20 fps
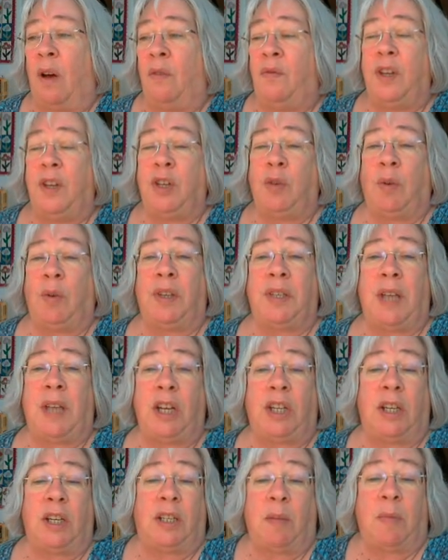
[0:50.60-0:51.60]

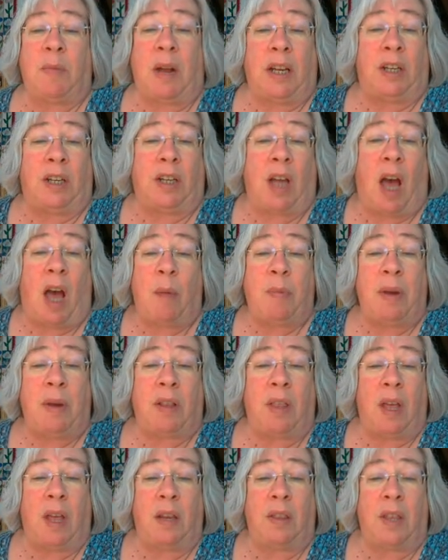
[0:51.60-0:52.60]
visualization, some kind of topic
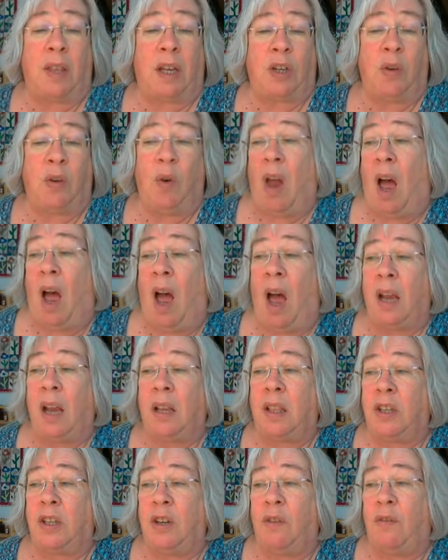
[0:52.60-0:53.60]
that you
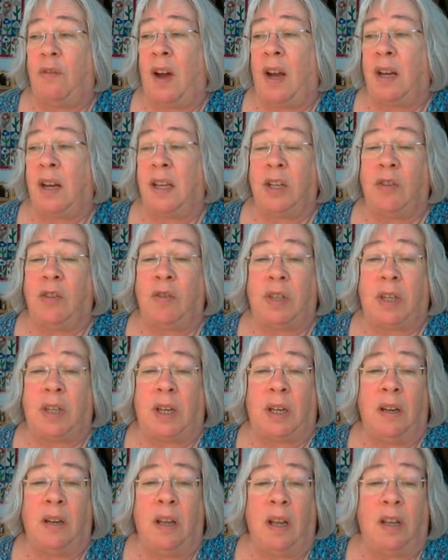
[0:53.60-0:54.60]
like, that you find
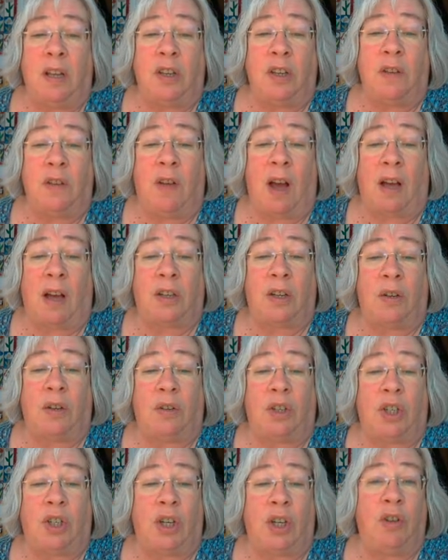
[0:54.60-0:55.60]
interesting. You've got
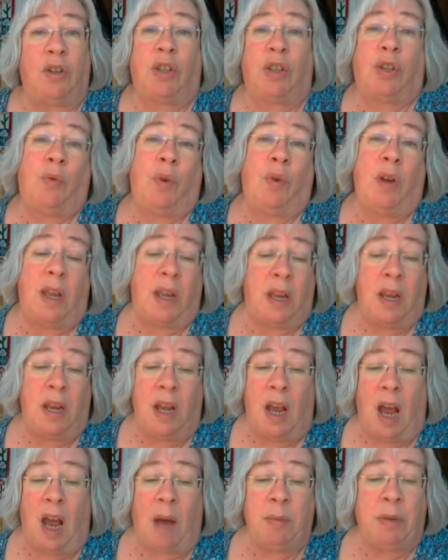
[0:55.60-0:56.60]
to choose 3.
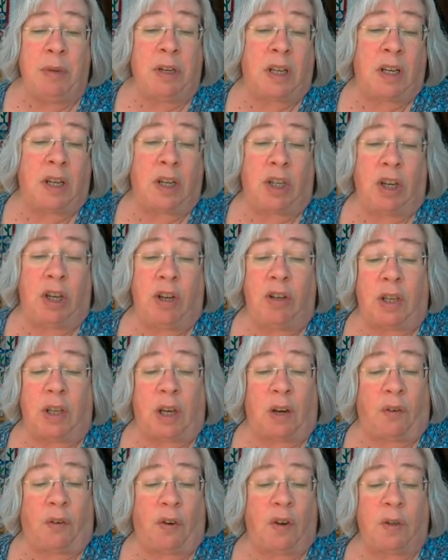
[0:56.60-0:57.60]
I'm just going to choose
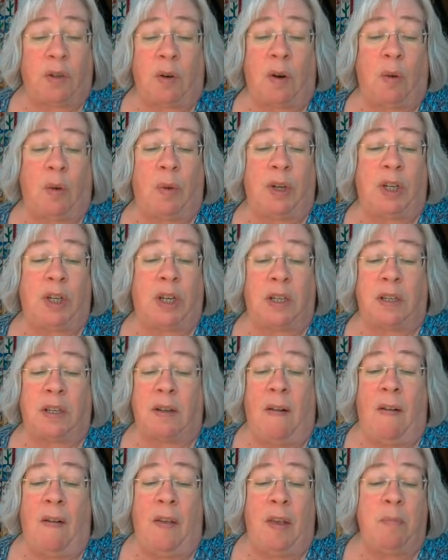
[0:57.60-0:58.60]
this first one, which is
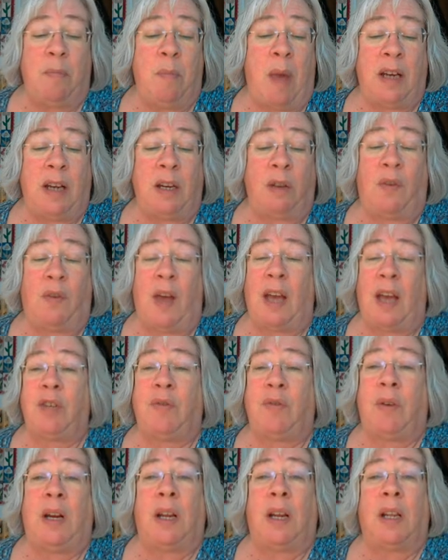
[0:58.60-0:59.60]

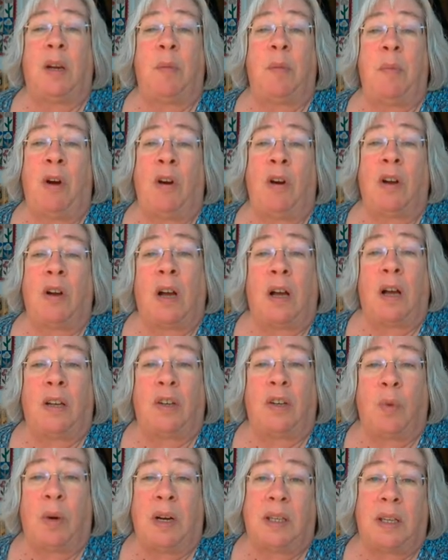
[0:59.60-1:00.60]
manufacturing in America in
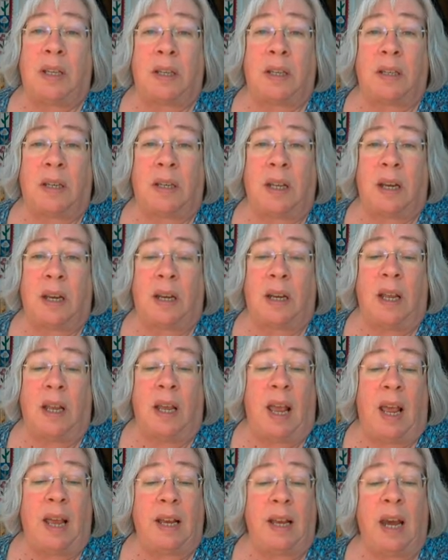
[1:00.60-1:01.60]
2016,
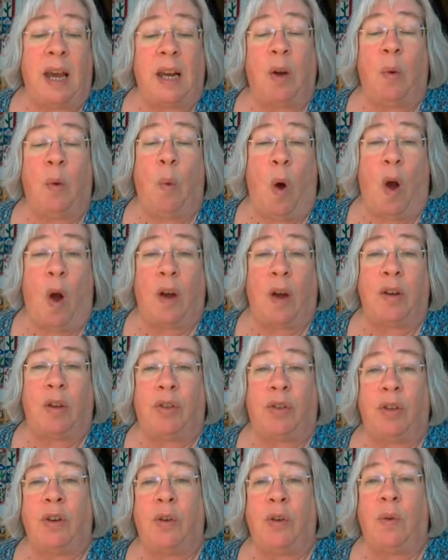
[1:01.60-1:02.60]
and kind of walk you
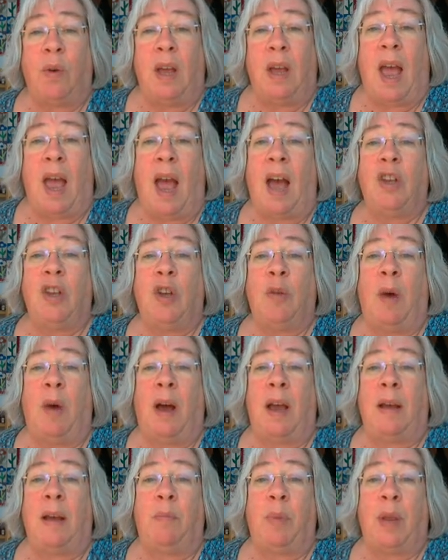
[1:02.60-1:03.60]
through how you
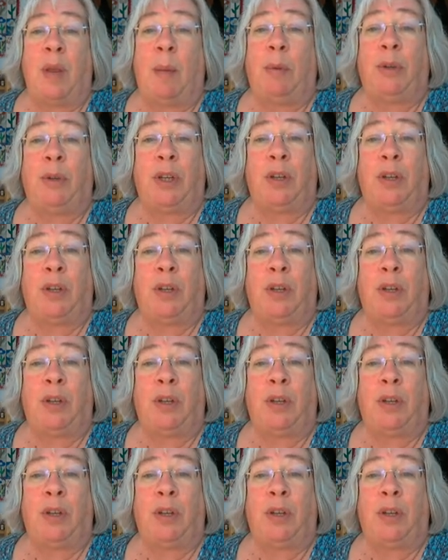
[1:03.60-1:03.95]
might be able